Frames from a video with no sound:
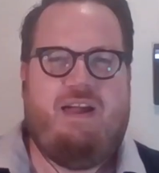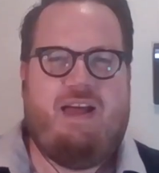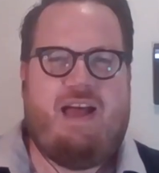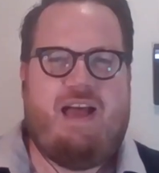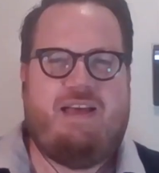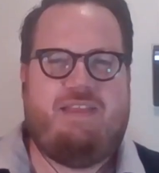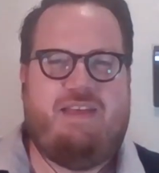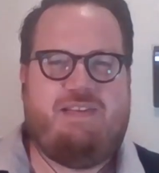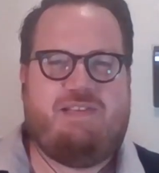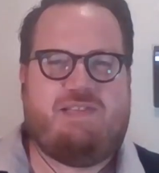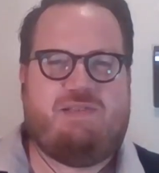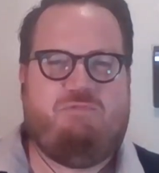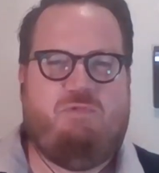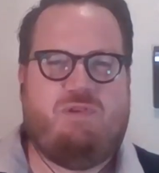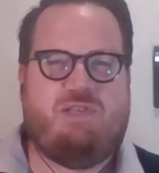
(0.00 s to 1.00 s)
And
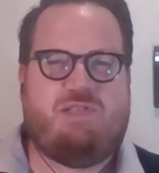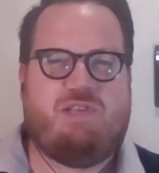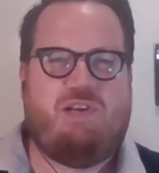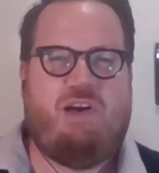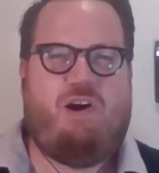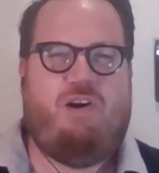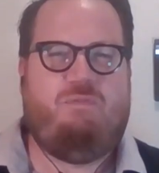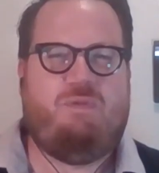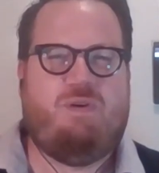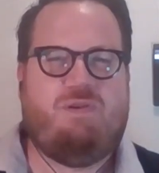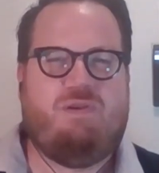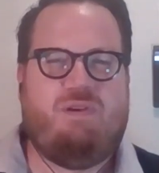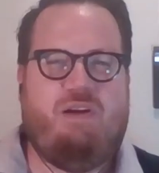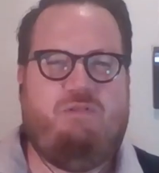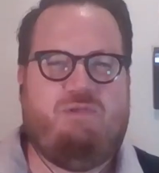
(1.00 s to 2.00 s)
this was
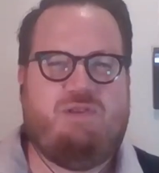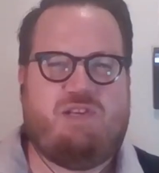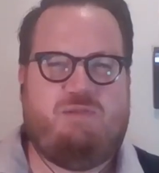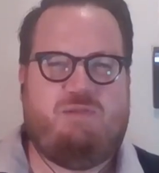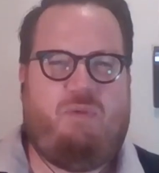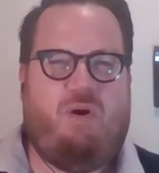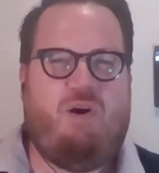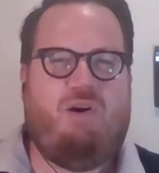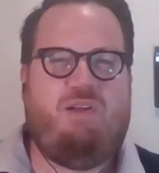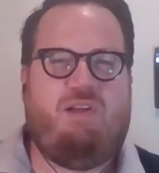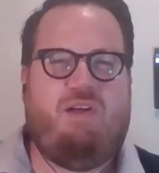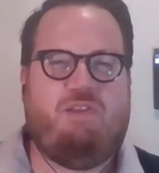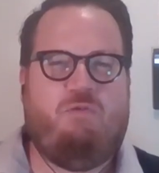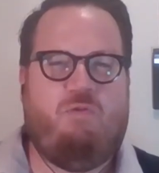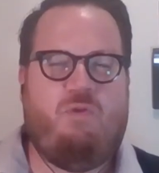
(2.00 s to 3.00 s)
it was a Paul
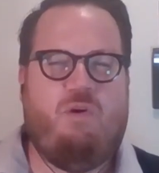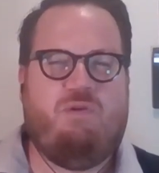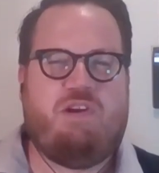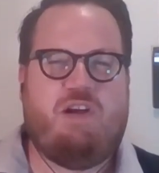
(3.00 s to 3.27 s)
on the road to